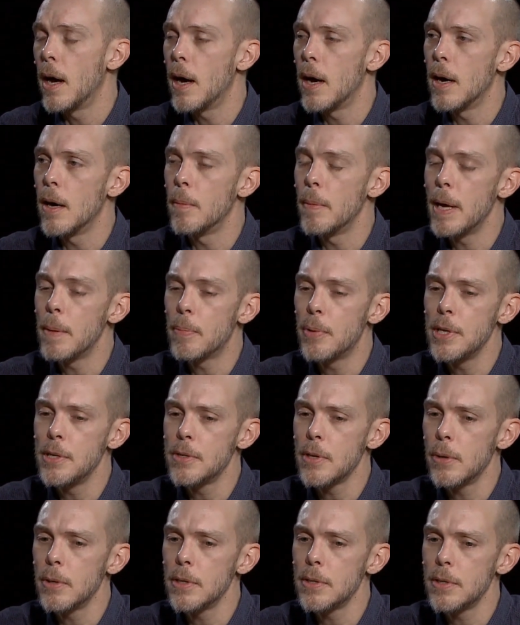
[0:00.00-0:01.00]
And
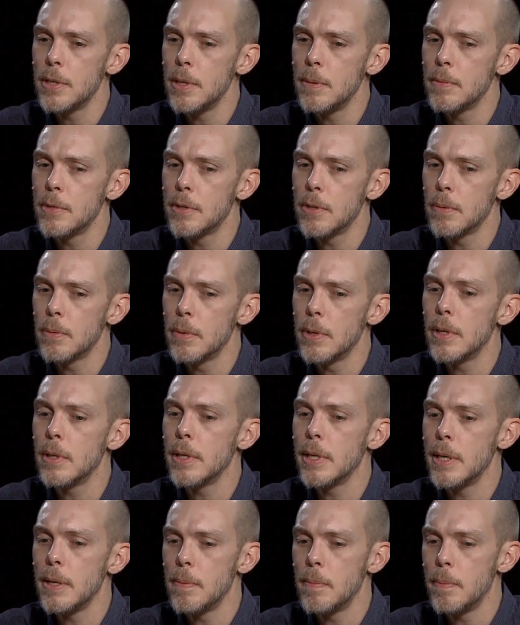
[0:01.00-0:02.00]
PreSonus seems to
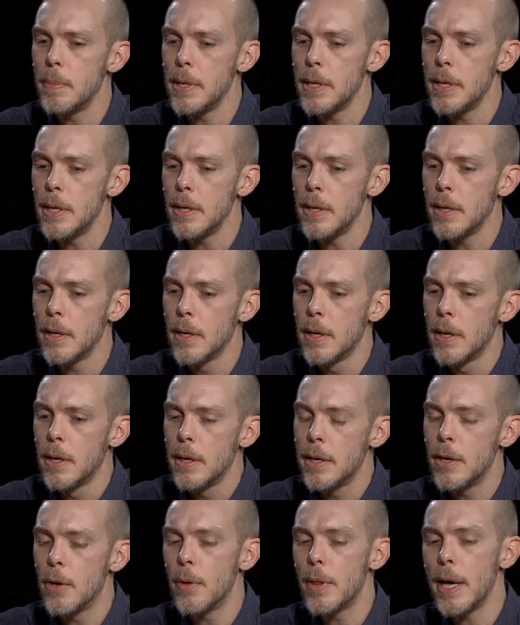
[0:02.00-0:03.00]
really be,
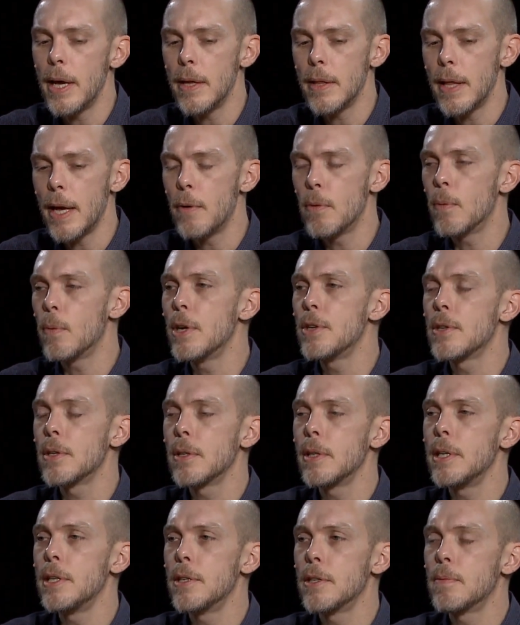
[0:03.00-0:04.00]
they
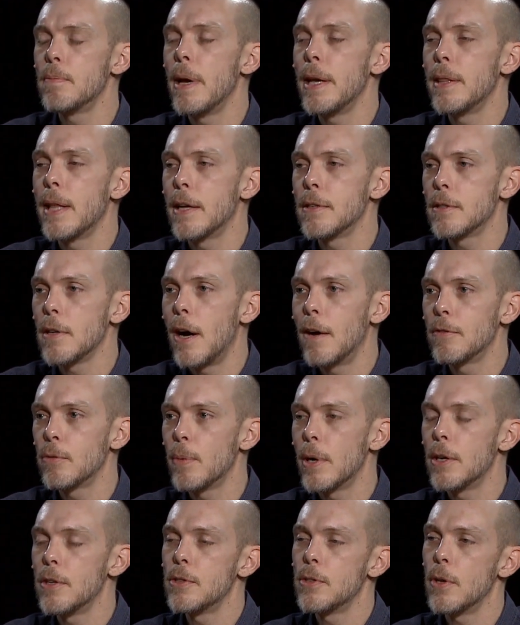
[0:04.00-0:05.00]
originally just made that
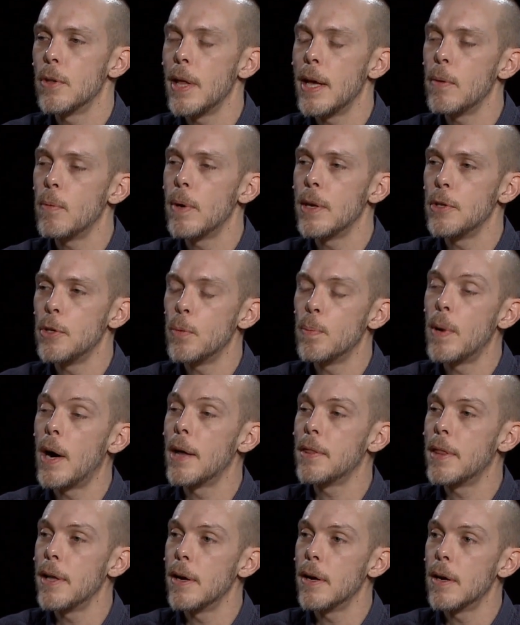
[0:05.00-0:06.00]
software so that when you
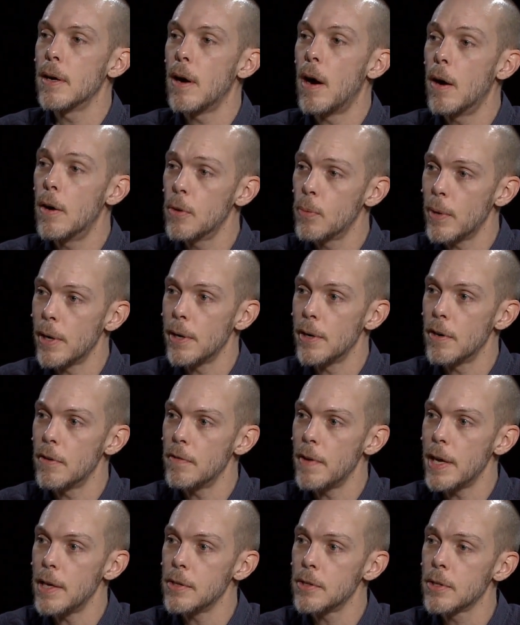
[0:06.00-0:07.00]
bought their hardware
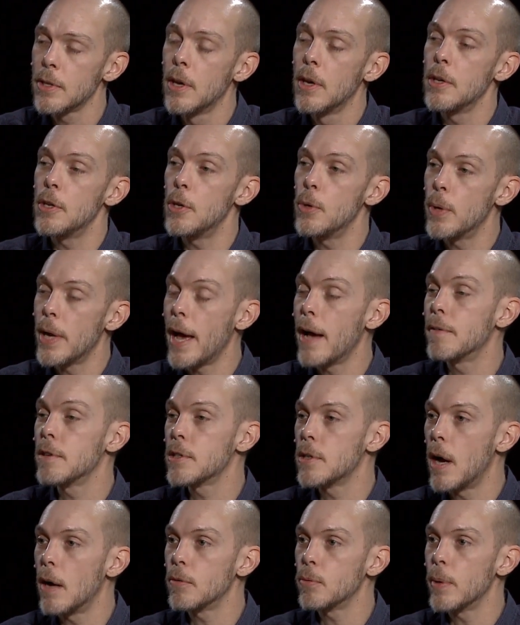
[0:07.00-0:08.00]
interface, you would have a
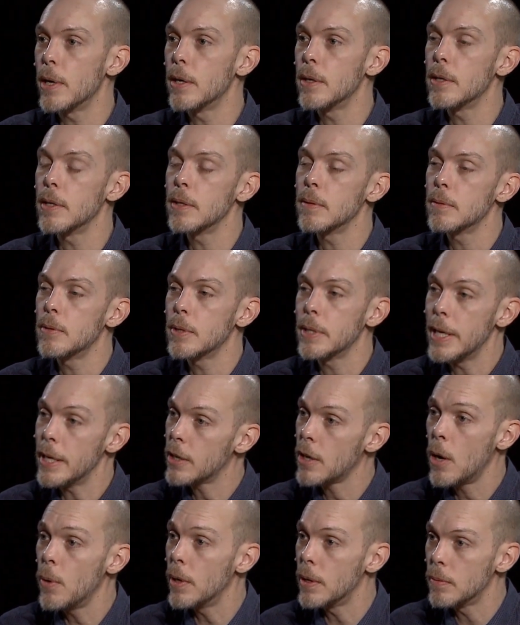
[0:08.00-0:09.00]
software to
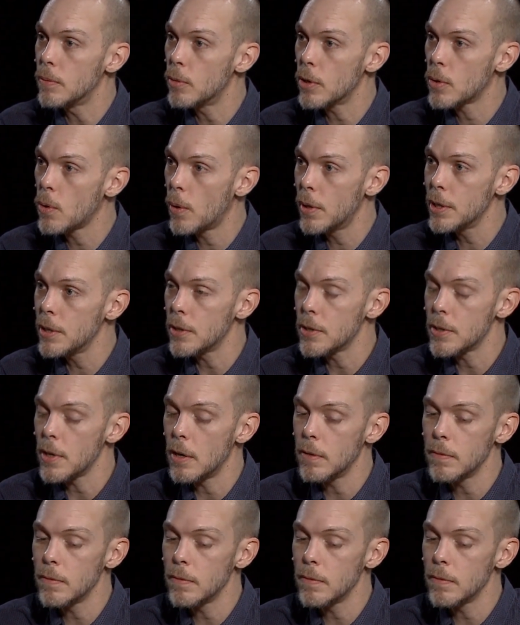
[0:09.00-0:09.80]
get going, recording yourself.